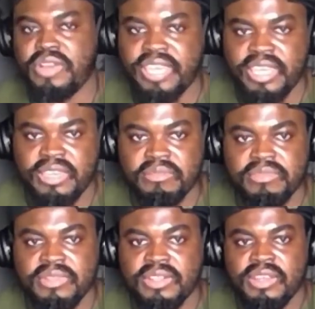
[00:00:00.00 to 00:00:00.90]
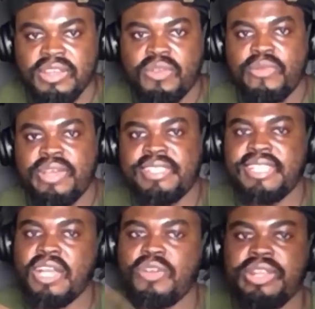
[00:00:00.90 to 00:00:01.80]
him when
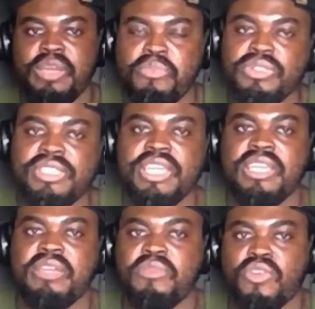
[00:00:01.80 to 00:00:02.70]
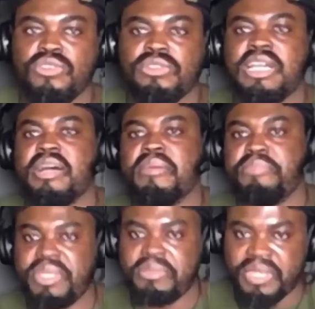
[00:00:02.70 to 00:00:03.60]
Sarkodie put him on um,
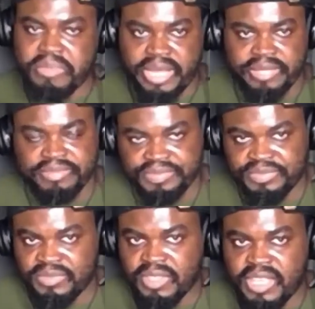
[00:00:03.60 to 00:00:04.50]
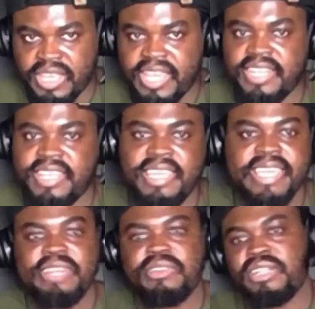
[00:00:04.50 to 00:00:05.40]
Bibiba and he
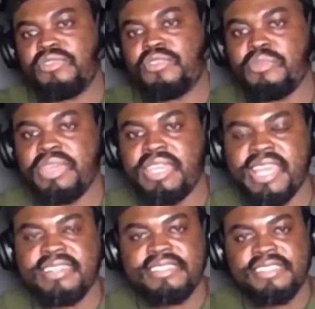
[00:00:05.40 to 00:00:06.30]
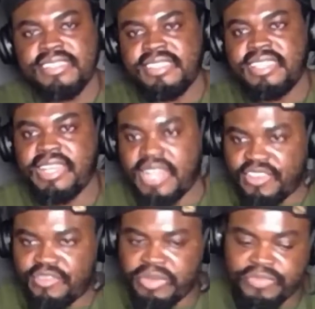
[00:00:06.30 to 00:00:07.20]
killed it for me. And since then,
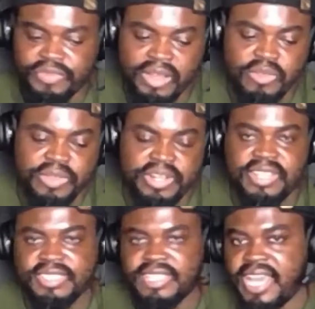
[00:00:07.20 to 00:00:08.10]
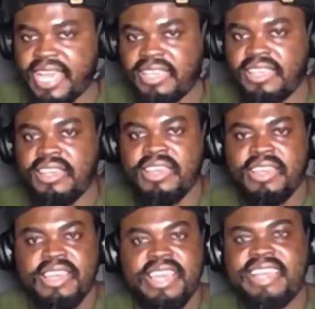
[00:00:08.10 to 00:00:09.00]
I've been following this guy
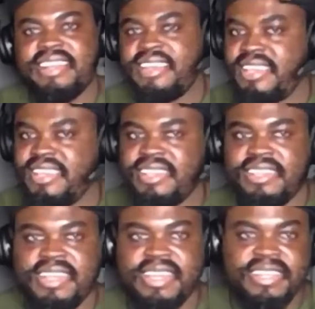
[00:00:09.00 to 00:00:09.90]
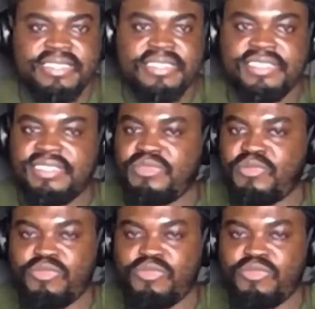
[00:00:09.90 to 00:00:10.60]
and he is